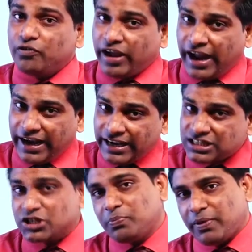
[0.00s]

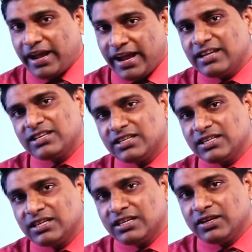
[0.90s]
anticipate
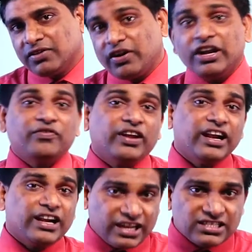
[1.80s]
for
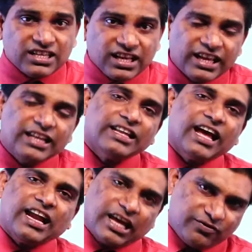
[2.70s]
different risk in
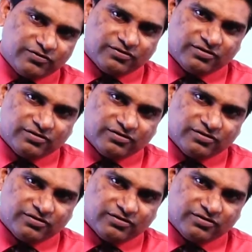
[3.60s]
their life.